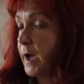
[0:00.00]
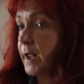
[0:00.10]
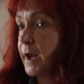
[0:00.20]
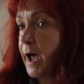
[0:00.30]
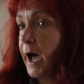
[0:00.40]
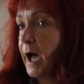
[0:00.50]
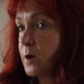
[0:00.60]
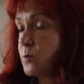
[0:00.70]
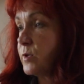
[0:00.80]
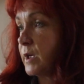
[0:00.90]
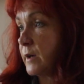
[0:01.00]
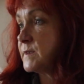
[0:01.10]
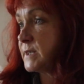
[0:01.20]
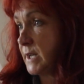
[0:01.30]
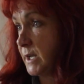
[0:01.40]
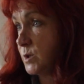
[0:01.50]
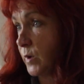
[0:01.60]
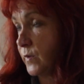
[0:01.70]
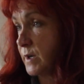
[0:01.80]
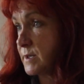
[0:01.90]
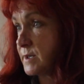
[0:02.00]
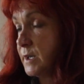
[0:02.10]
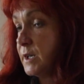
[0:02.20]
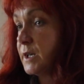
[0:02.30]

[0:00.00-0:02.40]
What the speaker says: and how they have stayed with us.